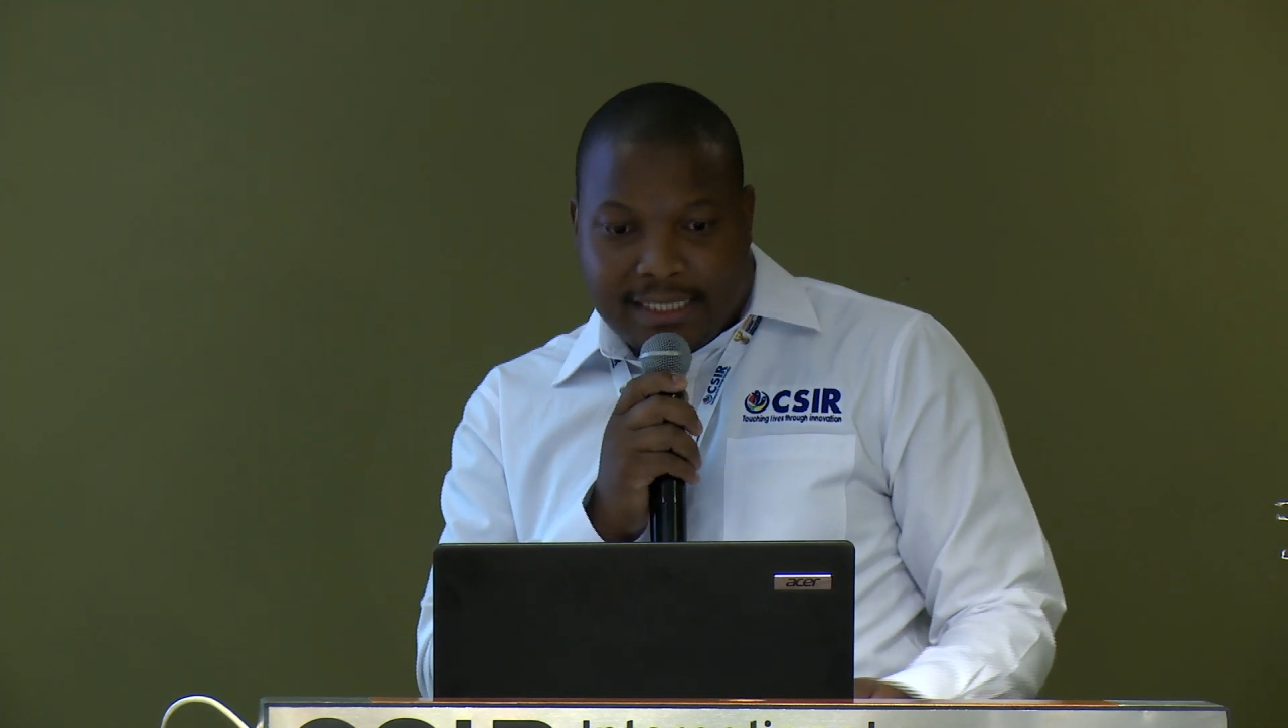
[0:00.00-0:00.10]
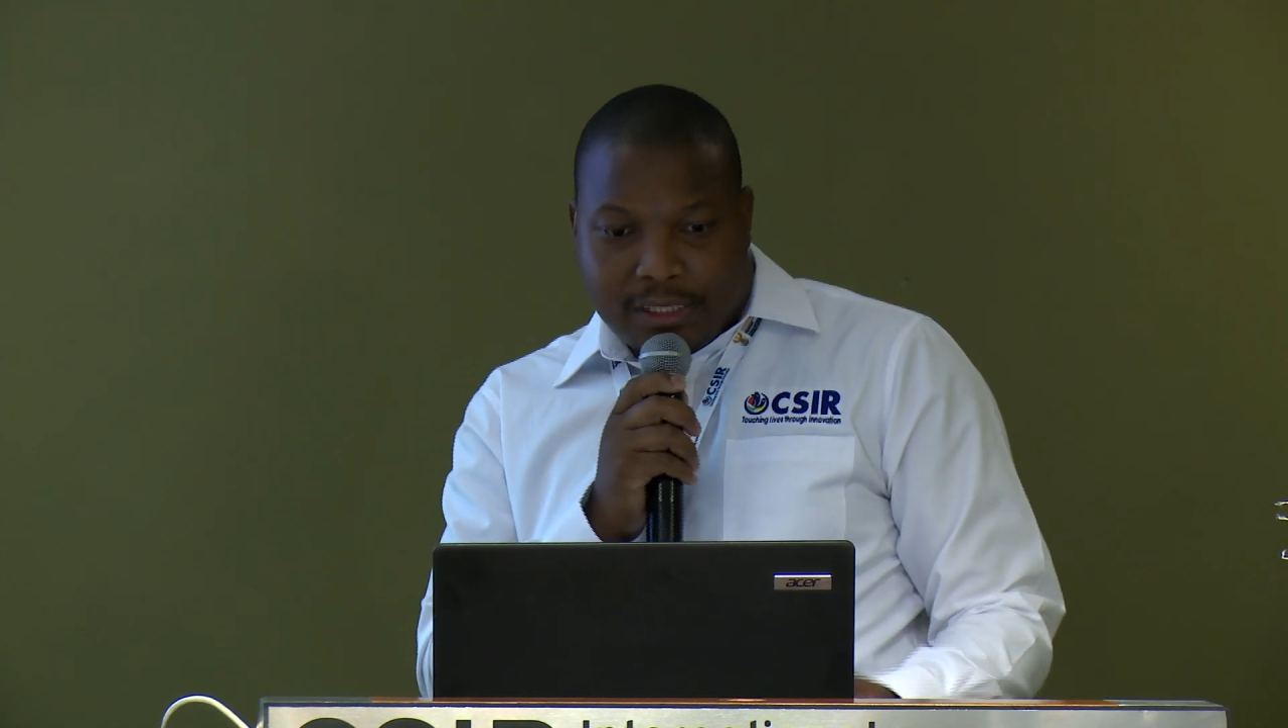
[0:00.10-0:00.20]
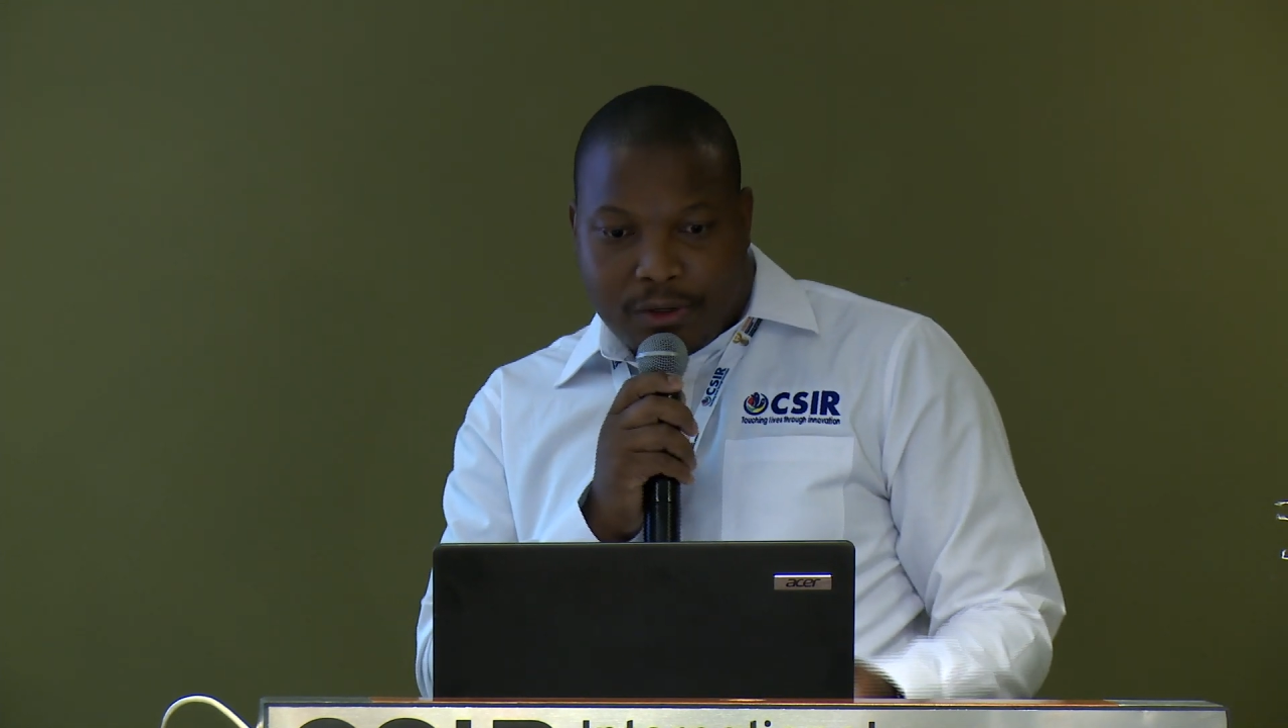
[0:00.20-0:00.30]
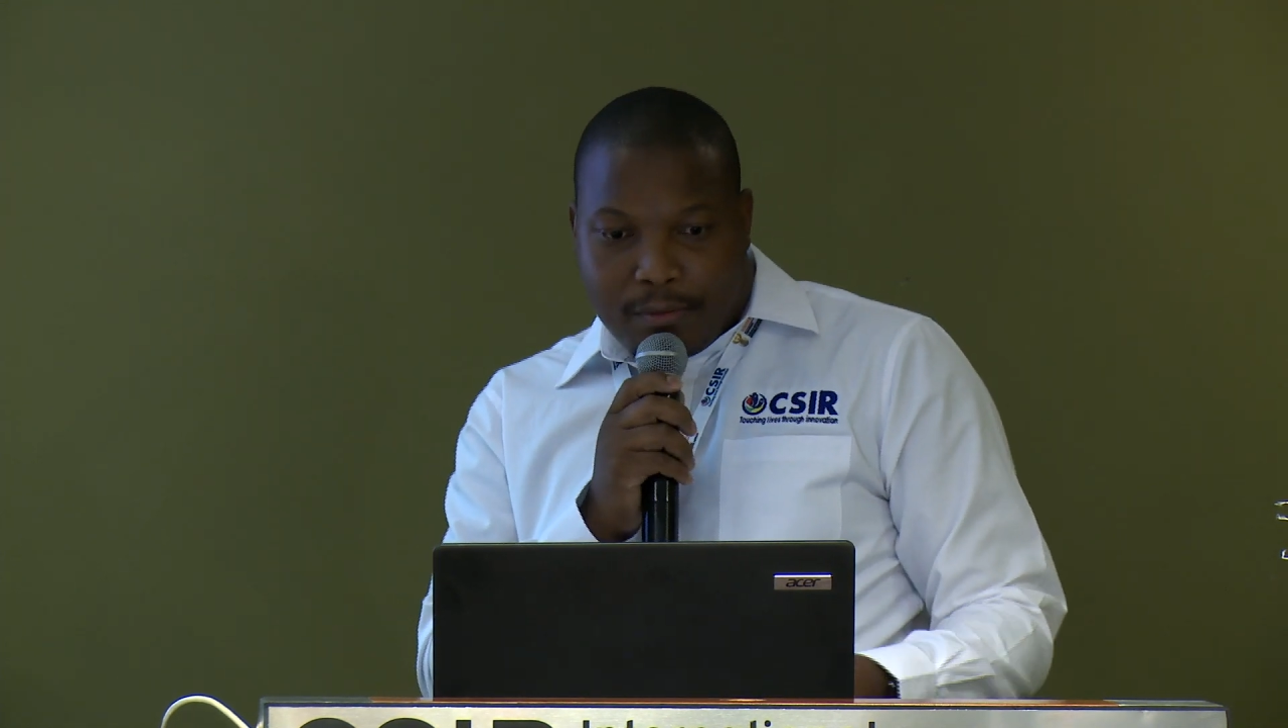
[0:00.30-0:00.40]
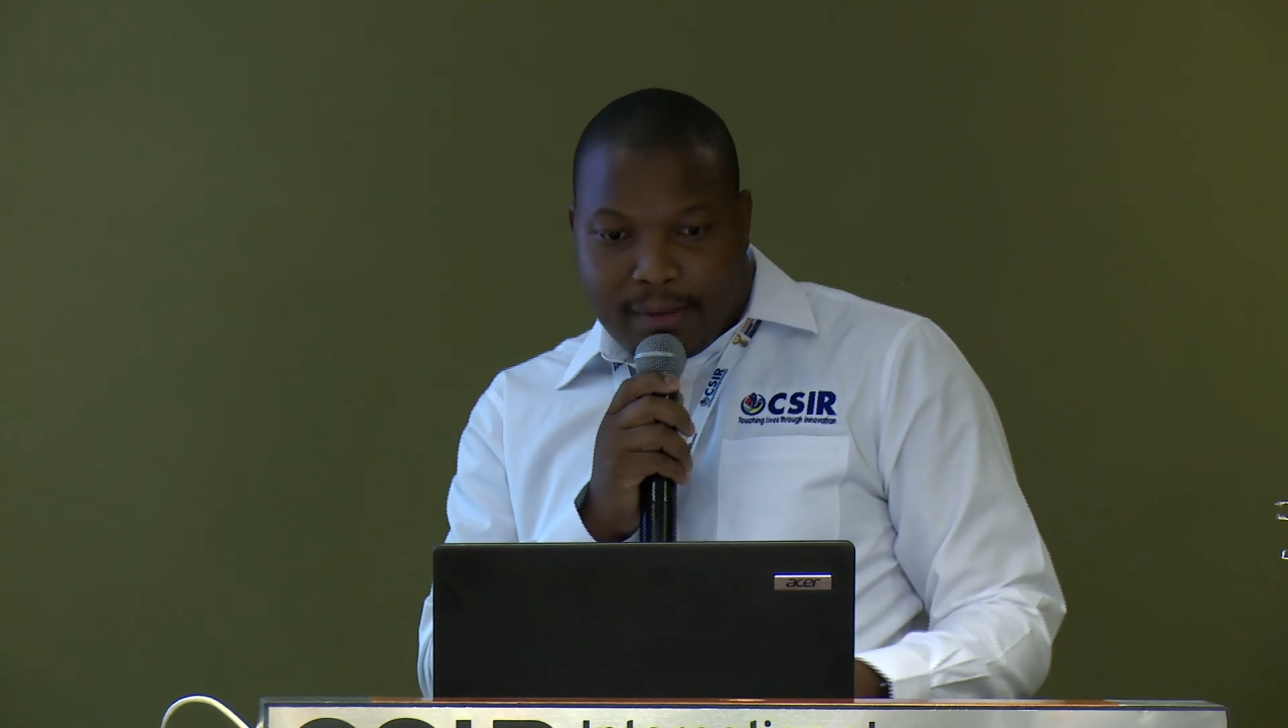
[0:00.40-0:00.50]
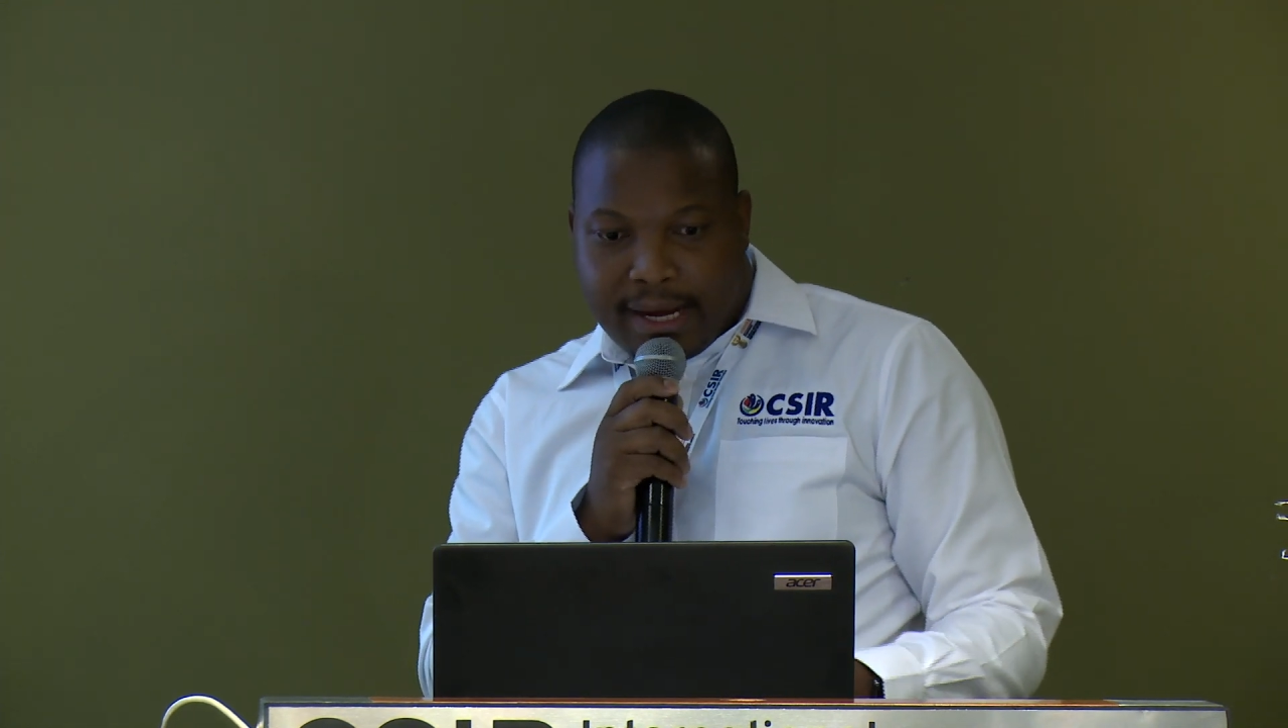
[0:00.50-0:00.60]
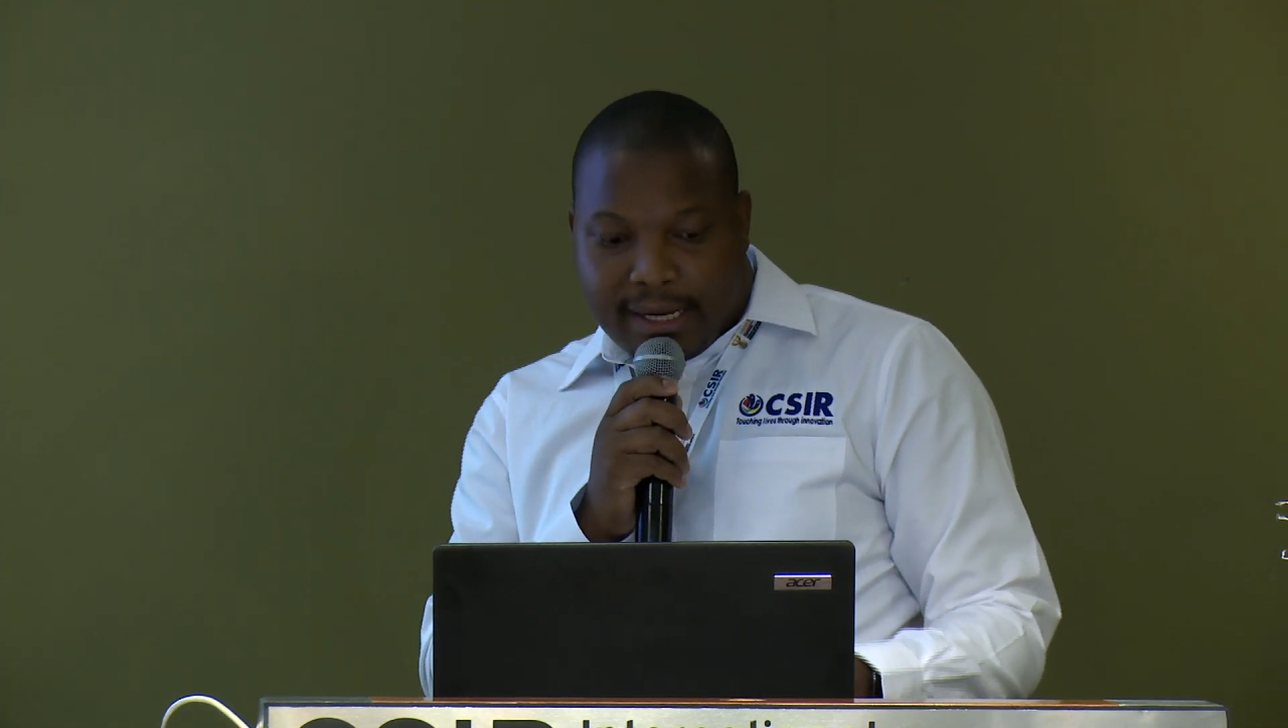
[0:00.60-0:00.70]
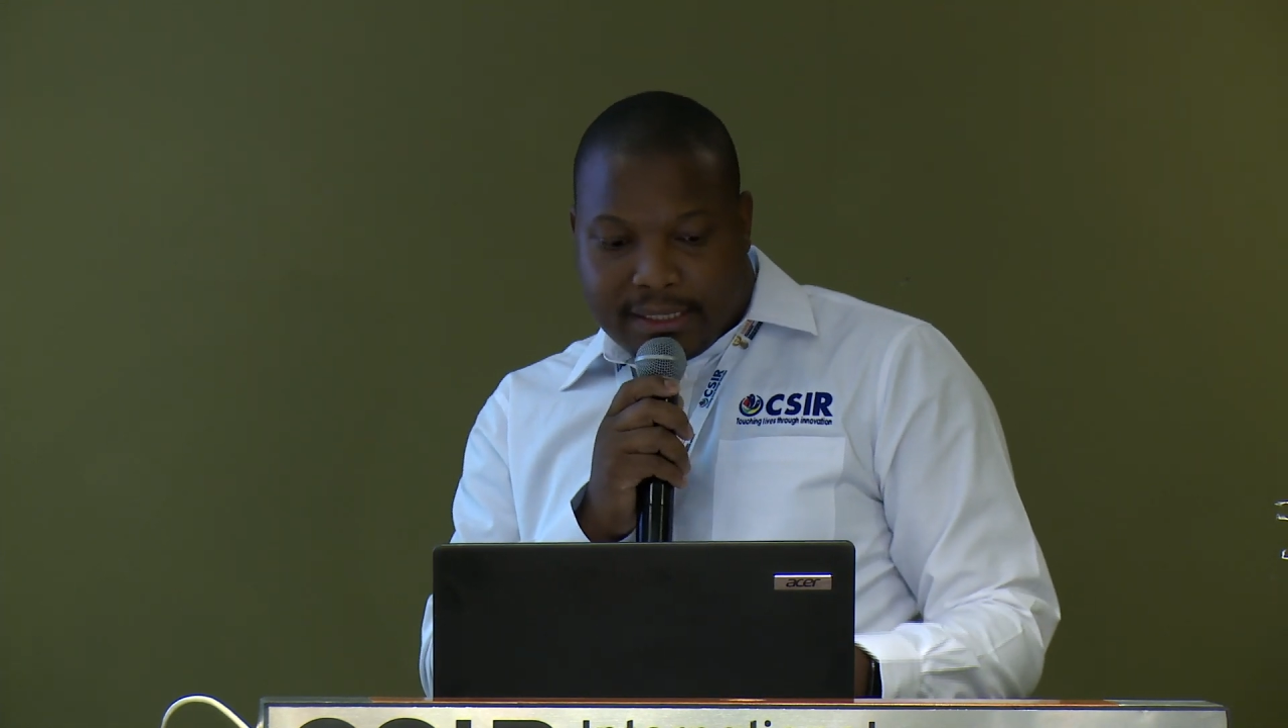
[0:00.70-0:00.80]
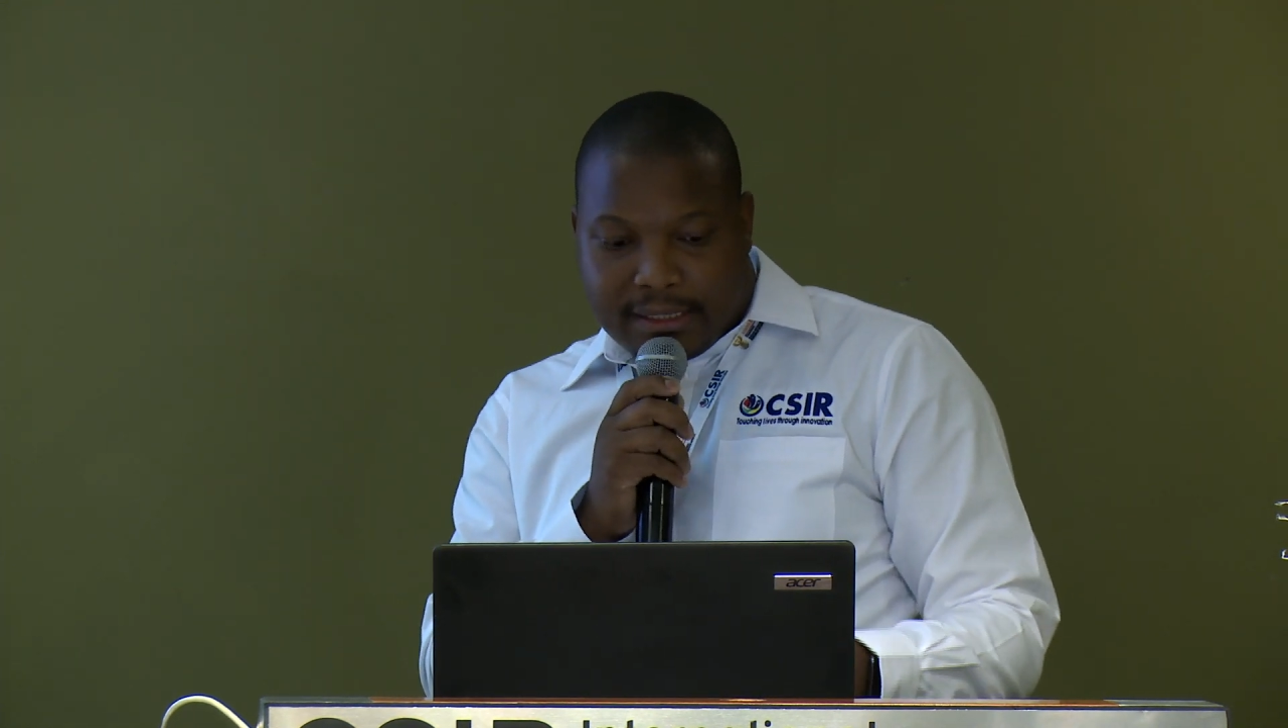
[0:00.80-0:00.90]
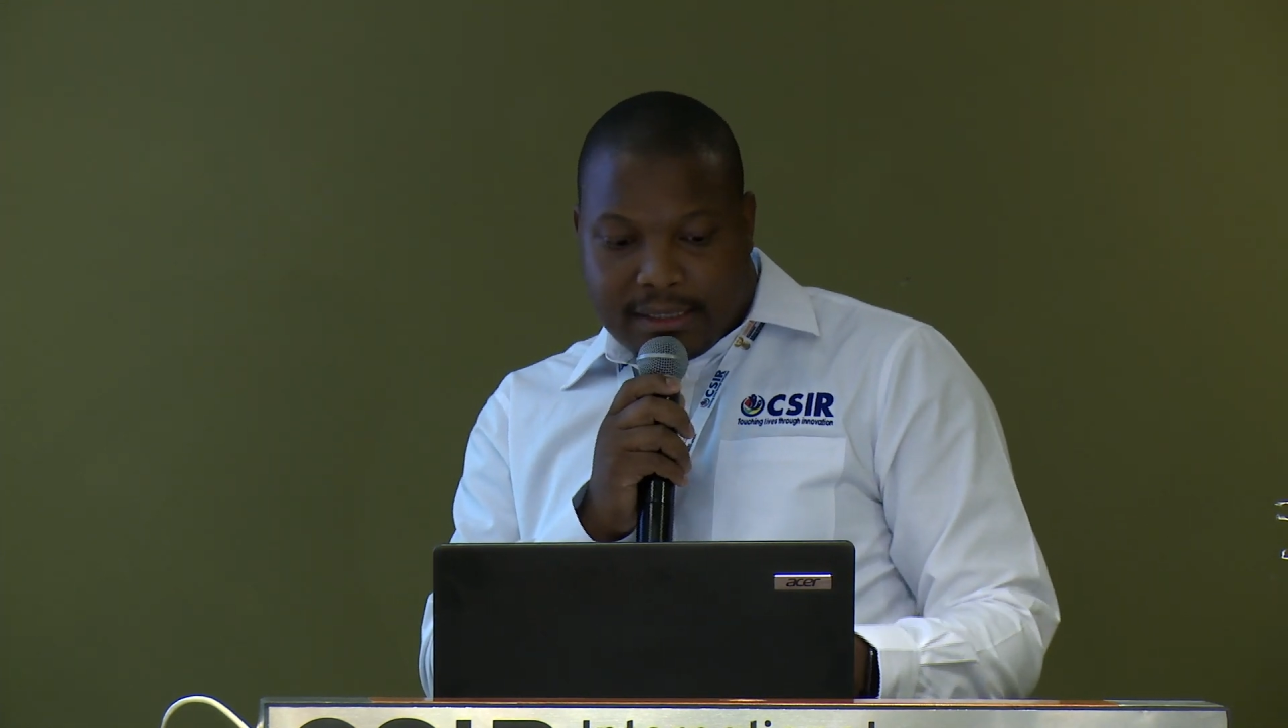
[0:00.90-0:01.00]
is
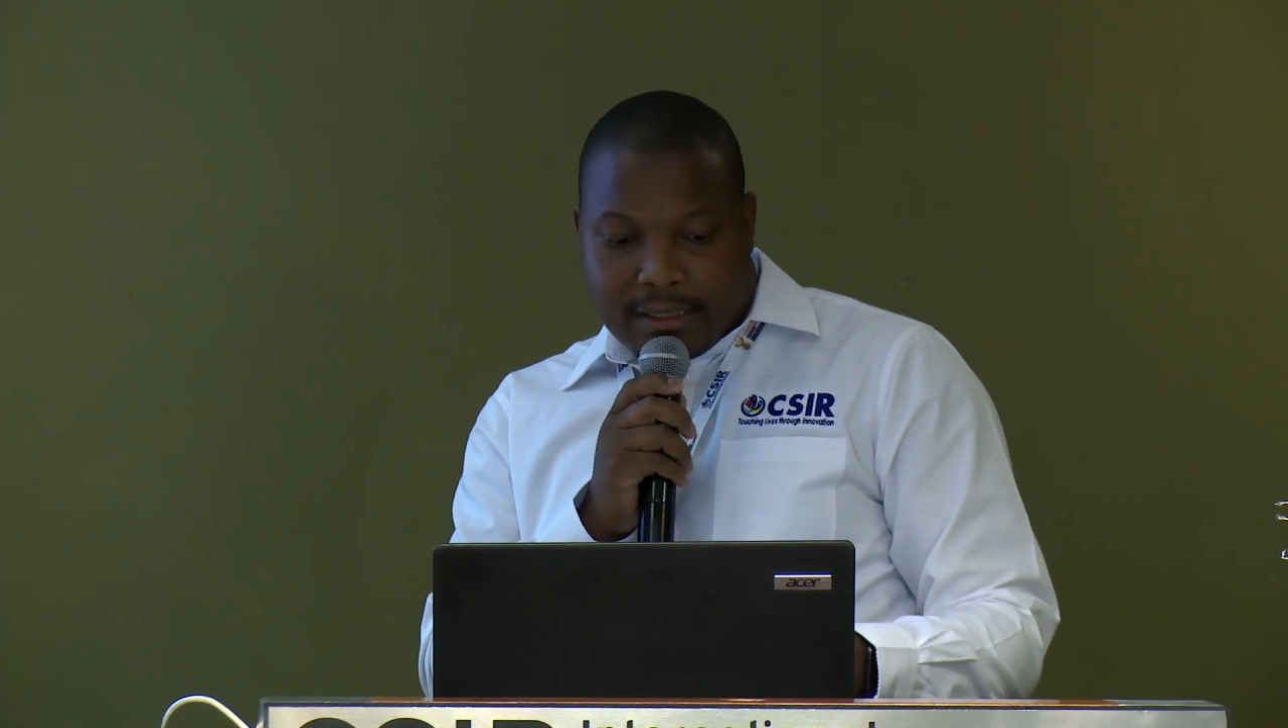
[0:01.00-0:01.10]
combined